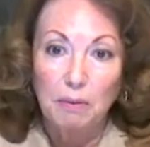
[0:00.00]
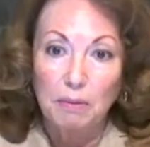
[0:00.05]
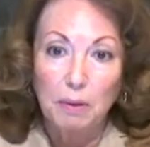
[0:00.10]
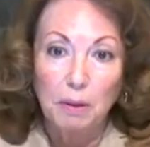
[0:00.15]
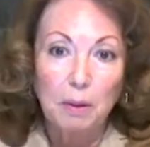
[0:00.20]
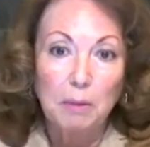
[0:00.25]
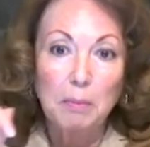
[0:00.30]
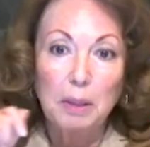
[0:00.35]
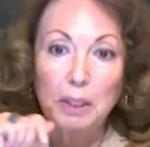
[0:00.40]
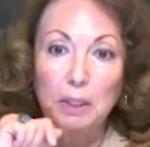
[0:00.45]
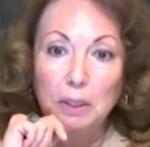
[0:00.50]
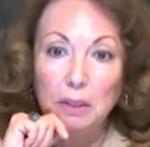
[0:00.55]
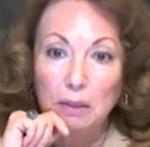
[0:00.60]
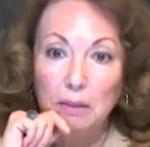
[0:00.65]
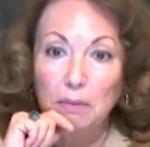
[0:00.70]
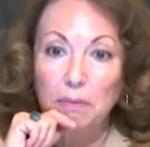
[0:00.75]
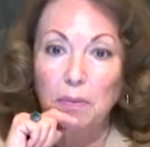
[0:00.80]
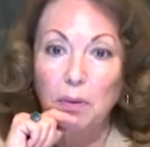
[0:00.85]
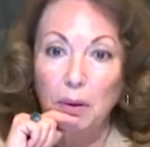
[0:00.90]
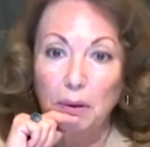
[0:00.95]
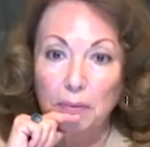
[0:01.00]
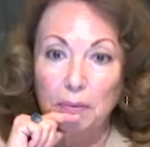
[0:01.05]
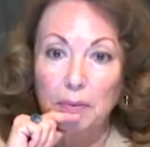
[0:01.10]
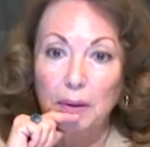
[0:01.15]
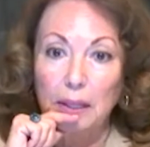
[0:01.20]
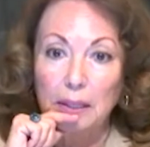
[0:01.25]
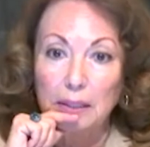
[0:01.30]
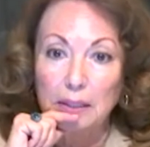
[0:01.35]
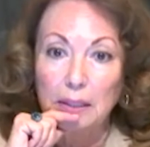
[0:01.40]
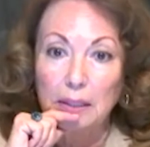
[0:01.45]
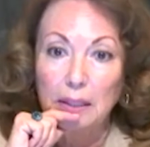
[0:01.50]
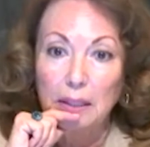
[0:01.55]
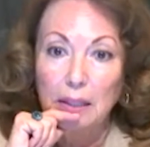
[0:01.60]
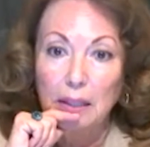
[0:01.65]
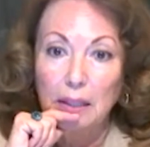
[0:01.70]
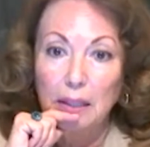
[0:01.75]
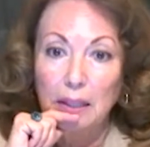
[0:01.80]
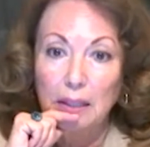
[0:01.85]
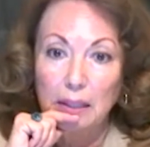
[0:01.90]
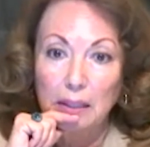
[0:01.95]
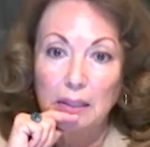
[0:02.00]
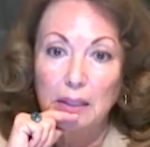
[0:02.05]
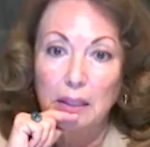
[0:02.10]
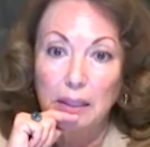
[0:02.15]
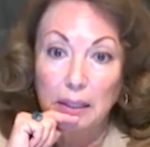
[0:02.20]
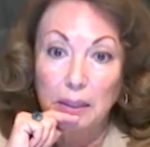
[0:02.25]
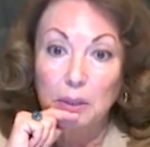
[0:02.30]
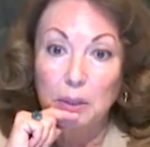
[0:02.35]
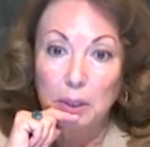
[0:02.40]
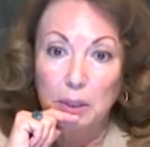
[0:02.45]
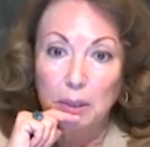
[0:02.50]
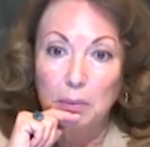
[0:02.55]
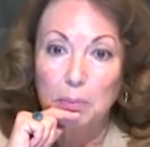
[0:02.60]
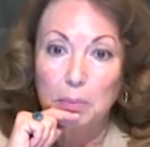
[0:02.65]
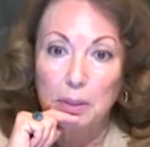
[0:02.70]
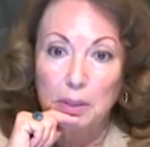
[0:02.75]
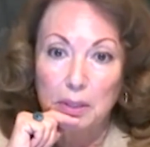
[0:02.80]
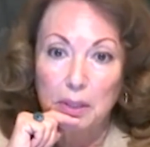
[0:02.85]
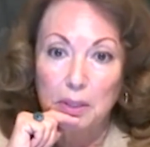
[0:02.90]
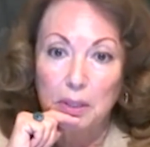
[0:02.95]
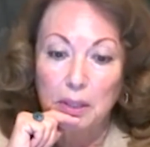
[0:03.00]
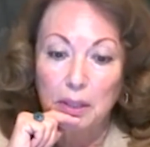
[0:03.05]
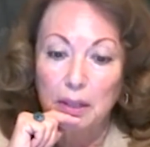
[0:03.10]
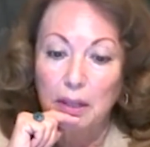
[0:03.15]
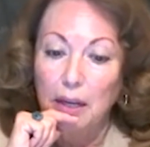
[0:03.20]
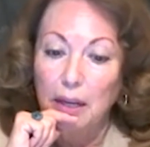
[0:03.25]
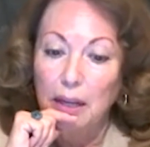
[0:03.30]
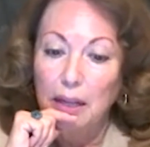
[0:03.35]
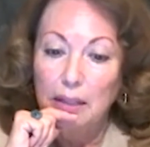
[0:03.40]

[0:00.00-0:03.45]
very much in the forefront, in the leadership position.